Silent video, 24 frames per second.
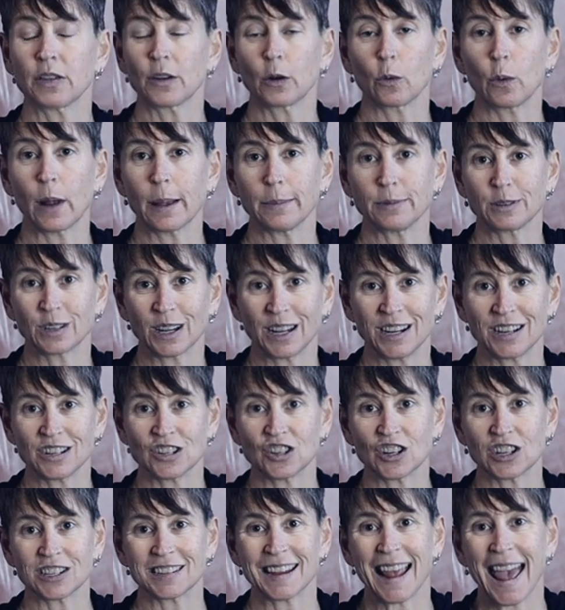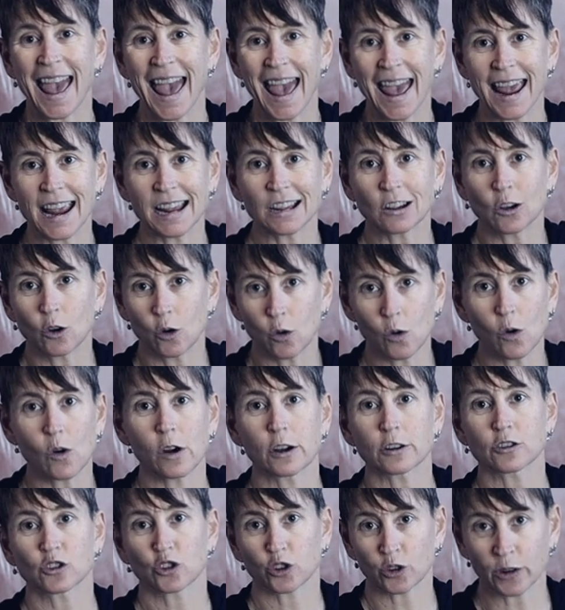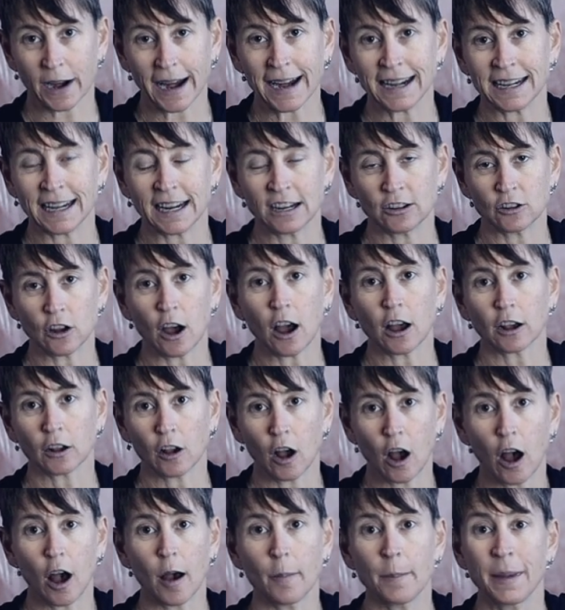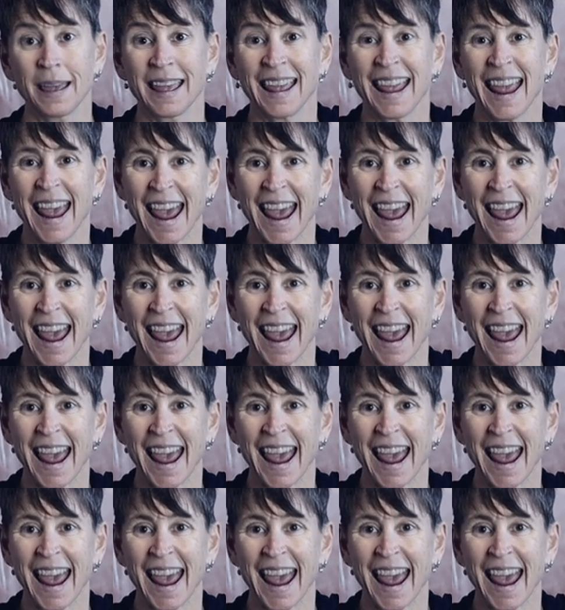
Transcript: their website is just ancoretraining.com.